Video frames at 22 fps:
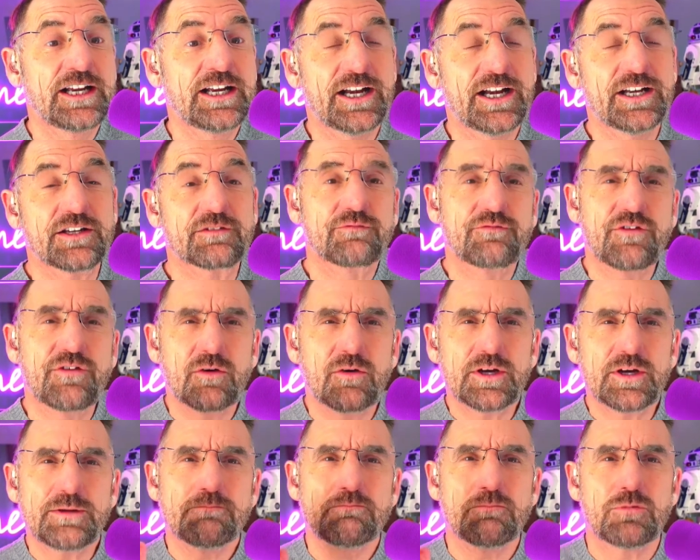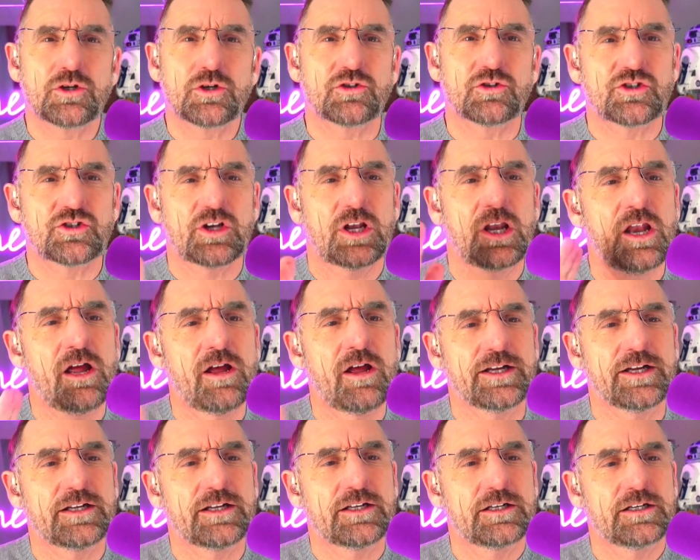And it's very much
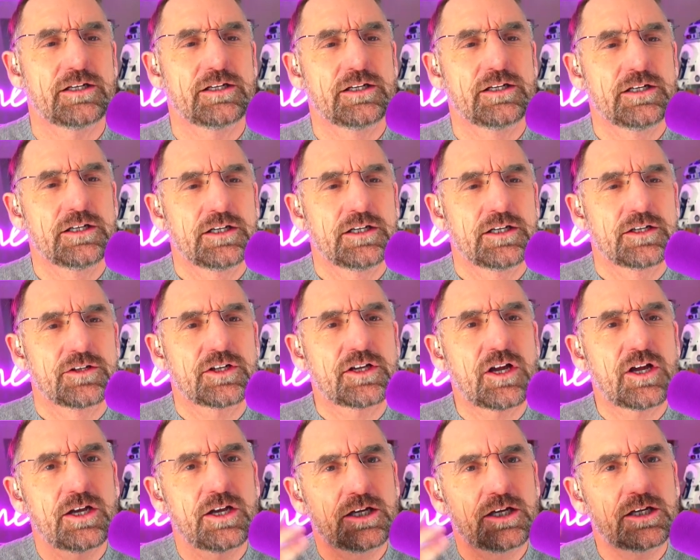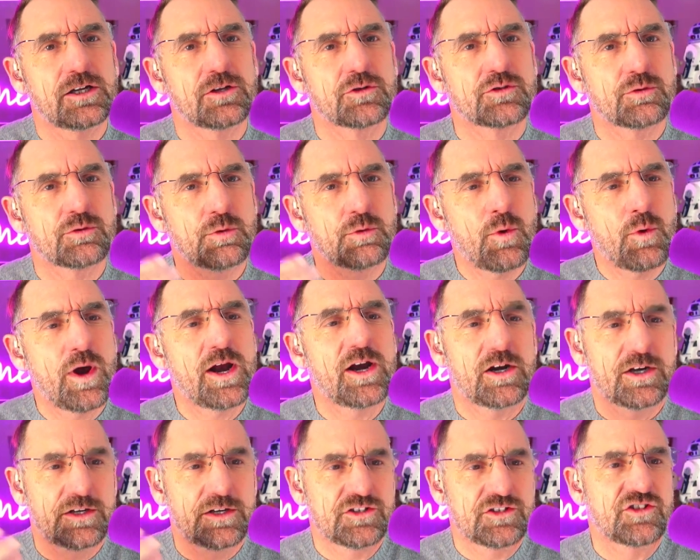like the kind of clothes that we
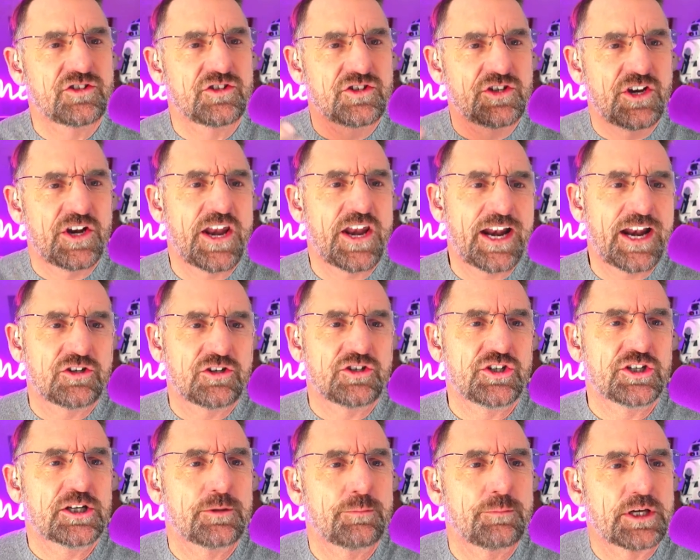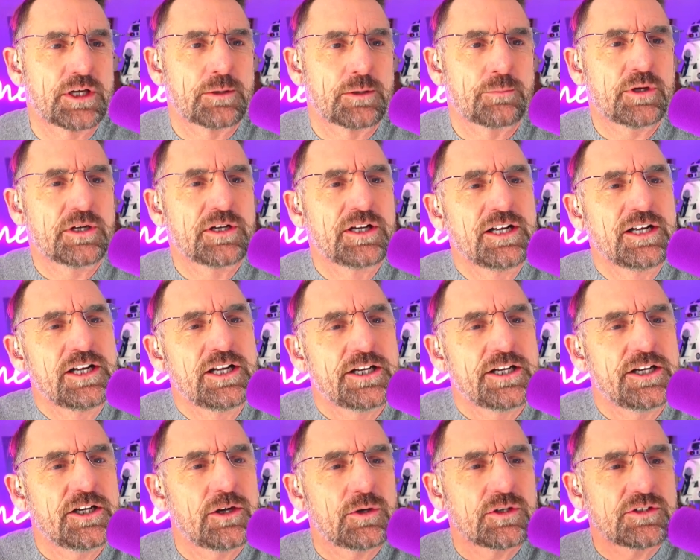wear. This is an analogy coming up. And,
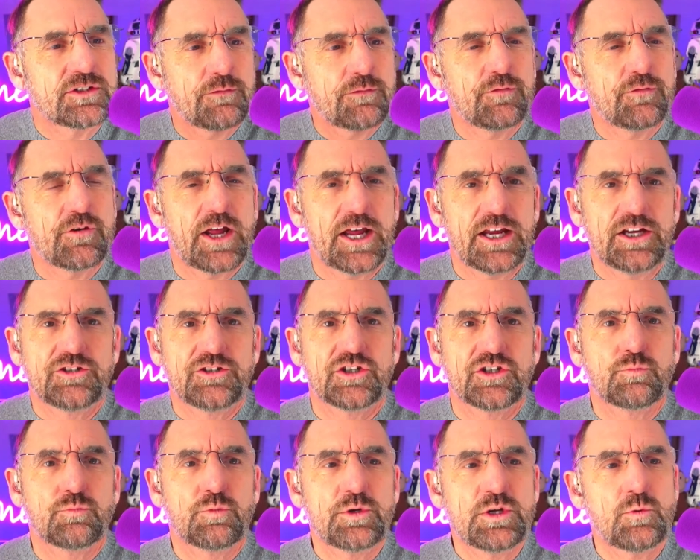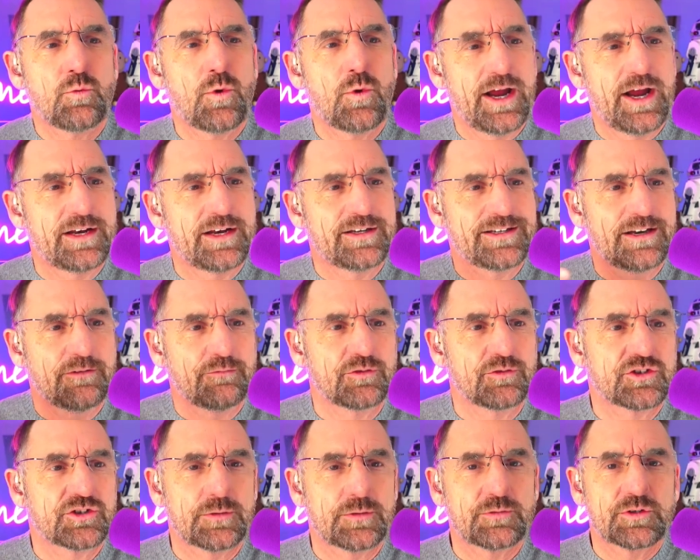you know, at different ages, we wear
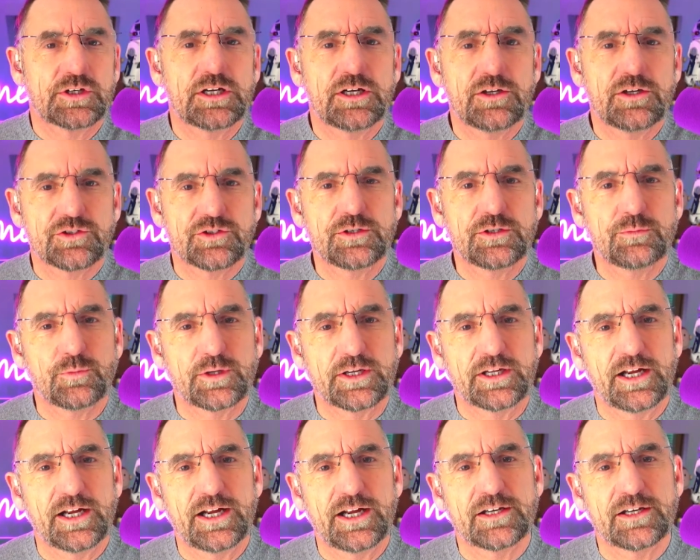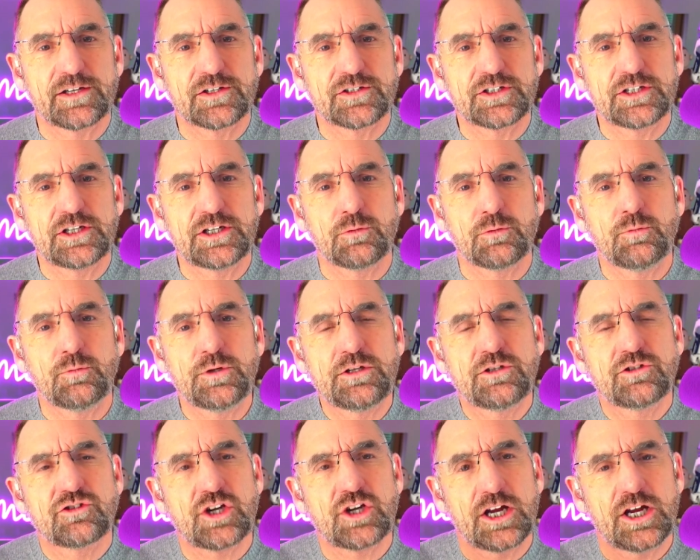different types of clothes, don't we? And, you know, we
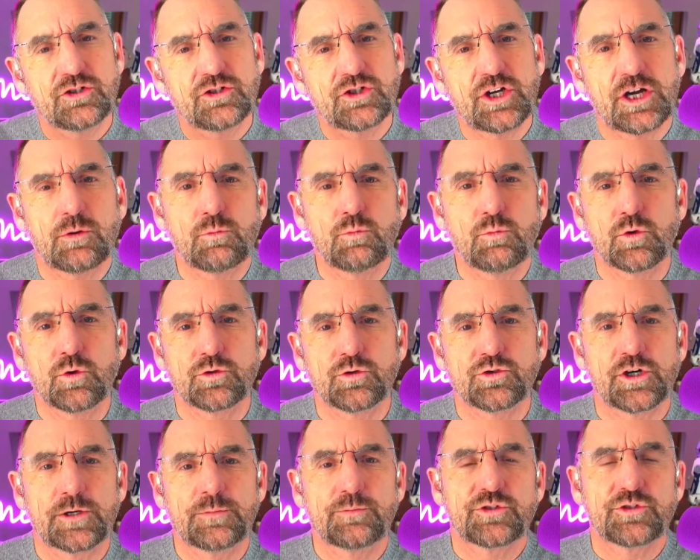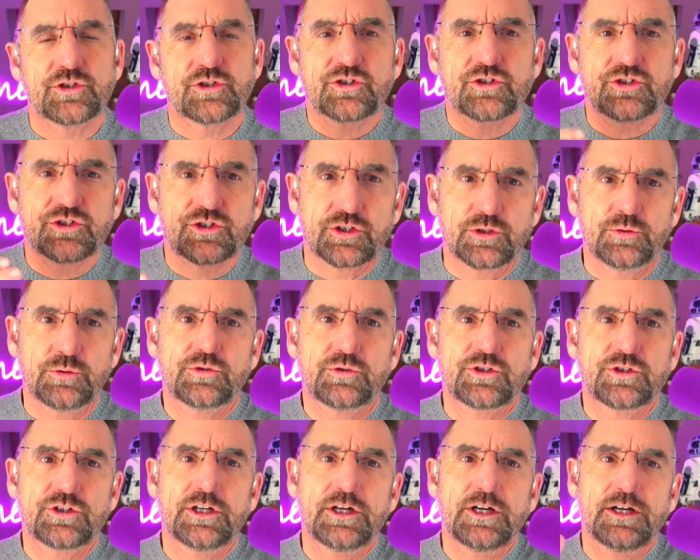change our wardrobe to
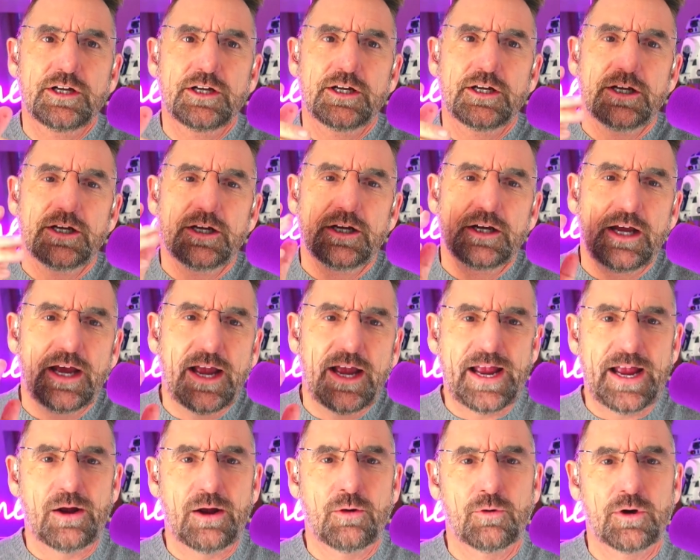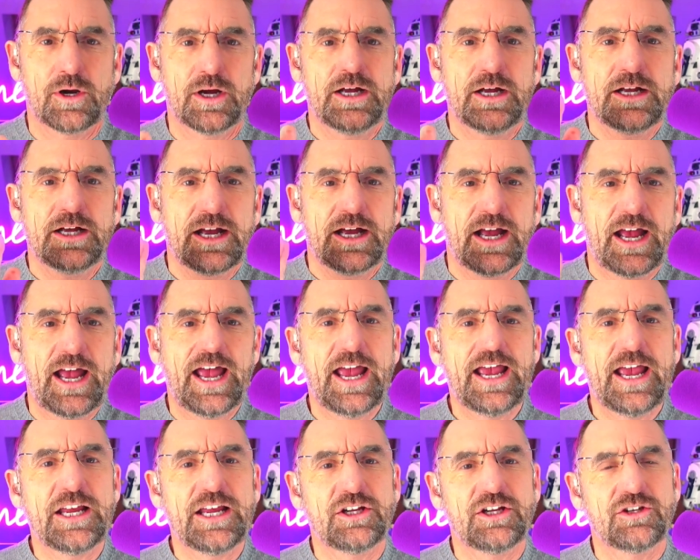suit our
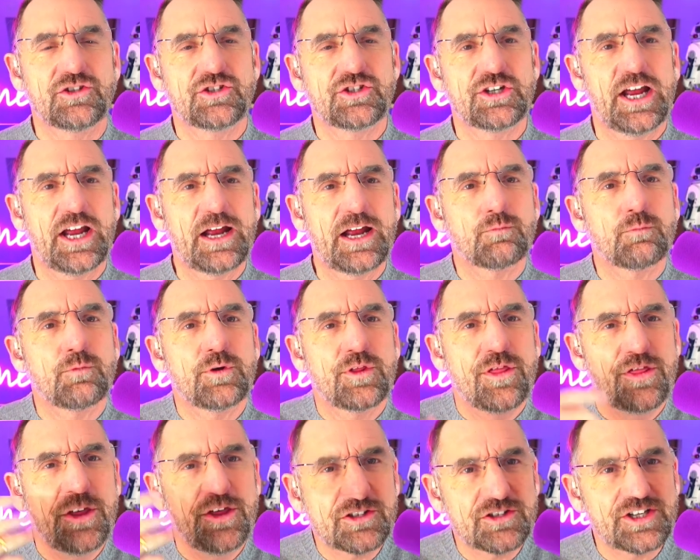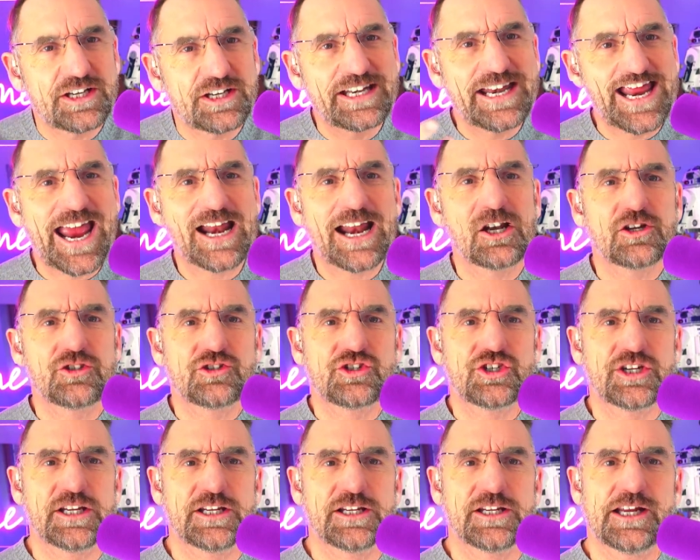age. And with this
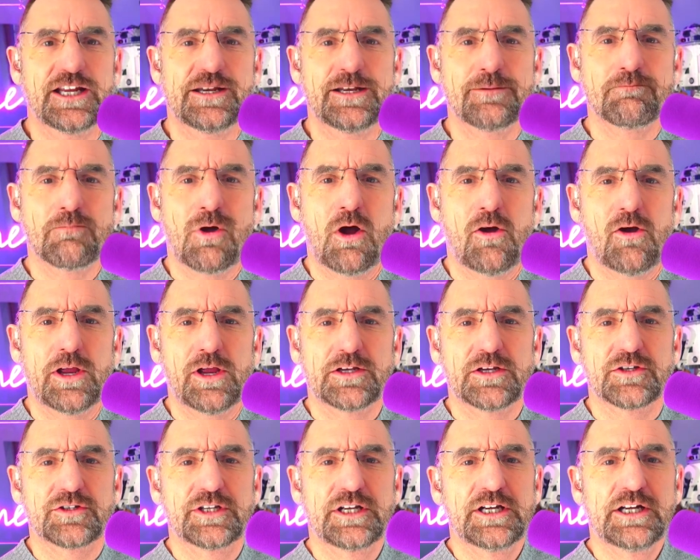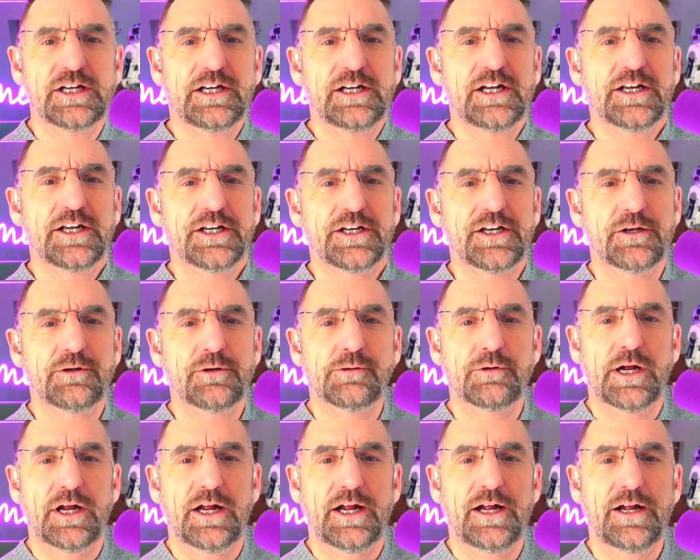analogy in mind, you
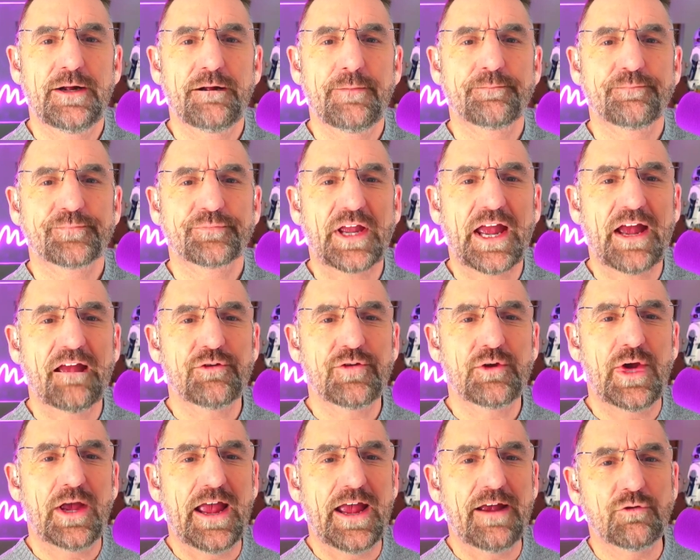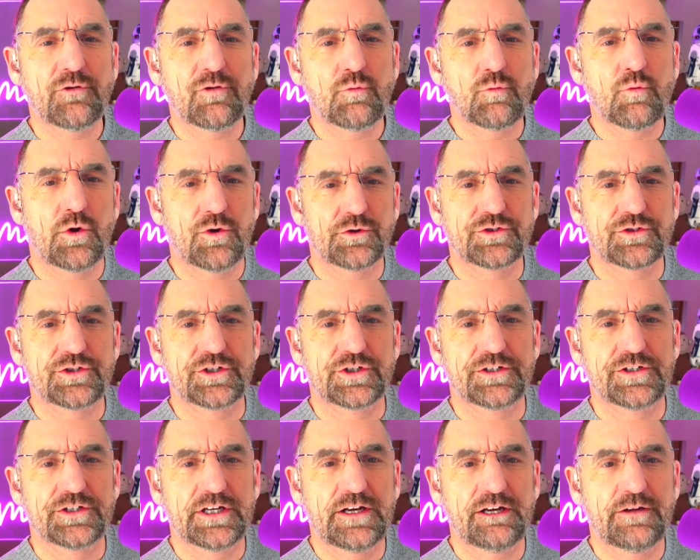know, have you ever
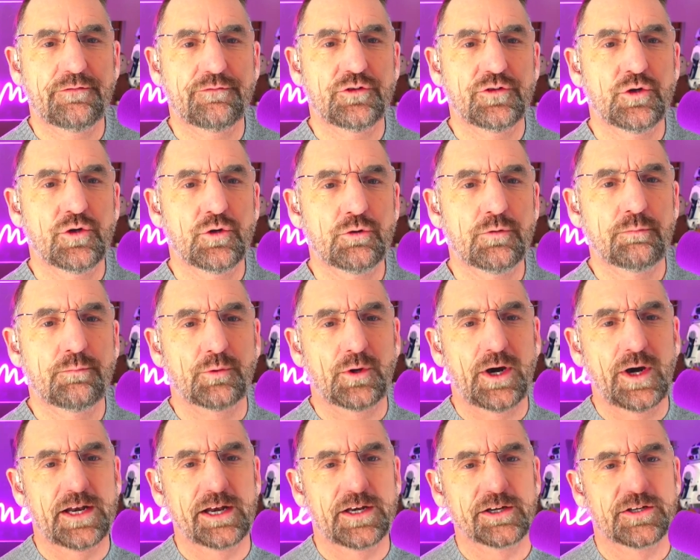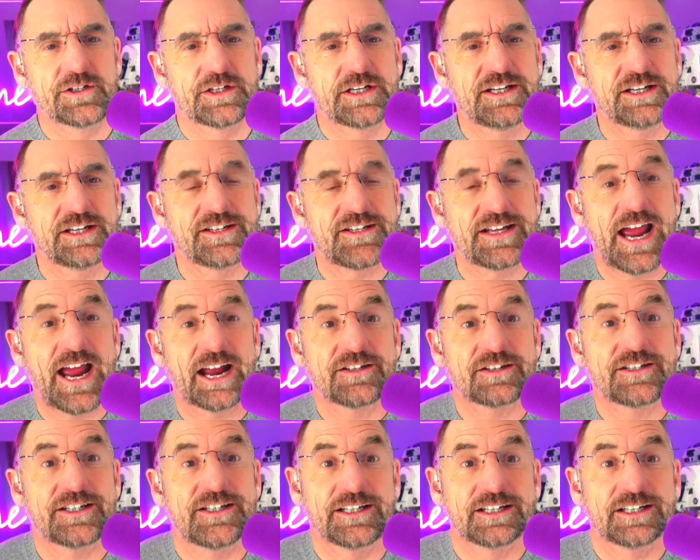wondered if your brand is acting